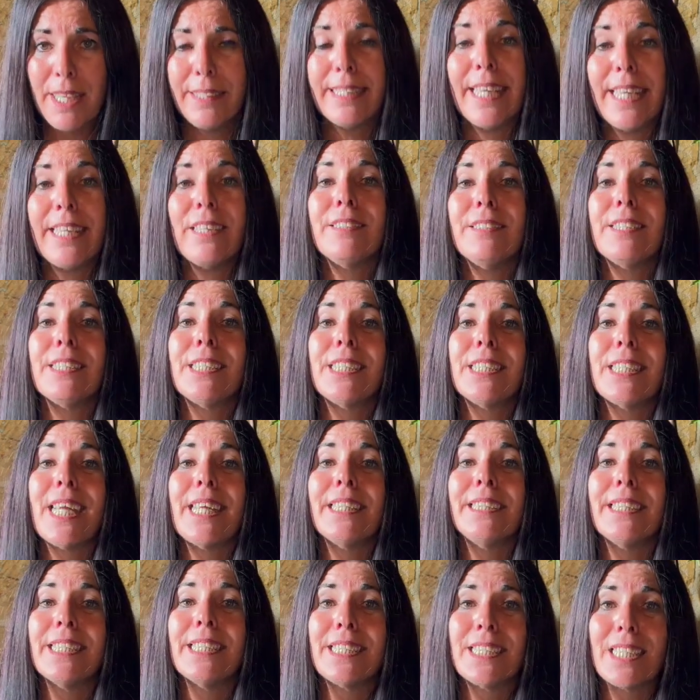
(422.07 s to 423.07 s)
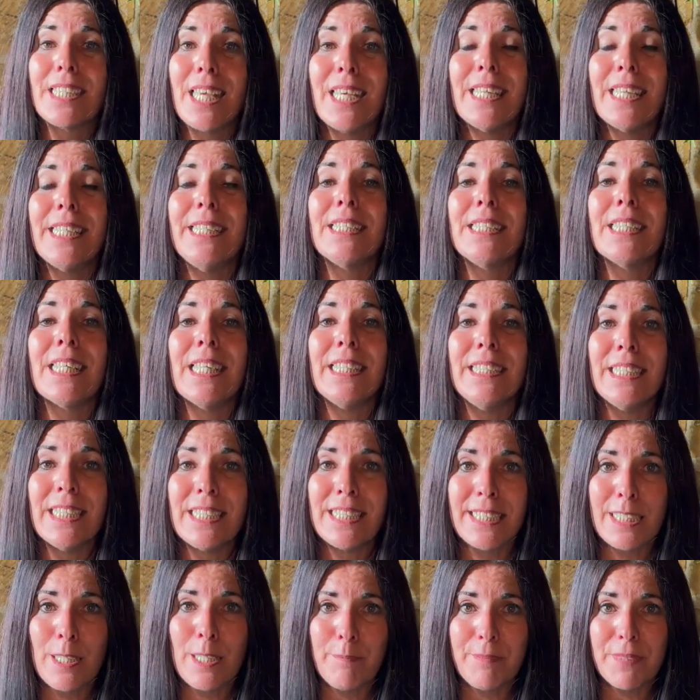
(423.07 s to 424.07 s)
They understand the signs and the
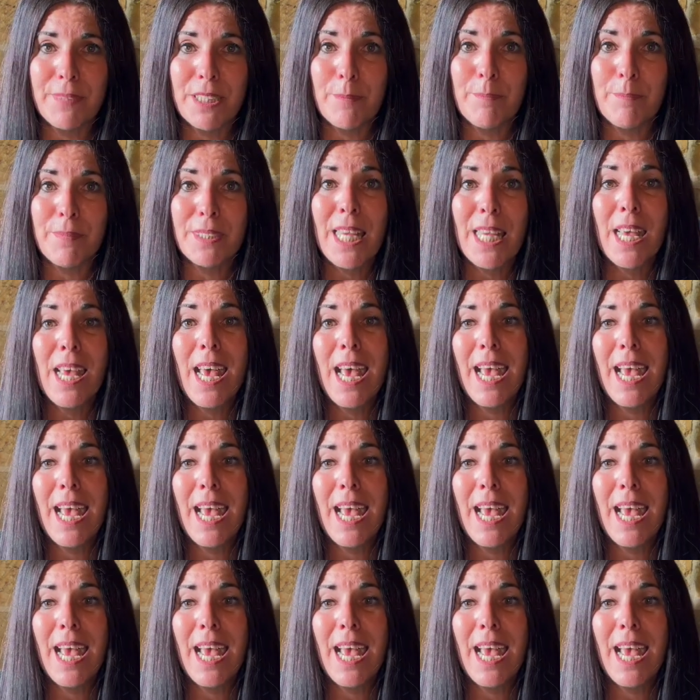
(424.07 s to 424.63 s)
symptoms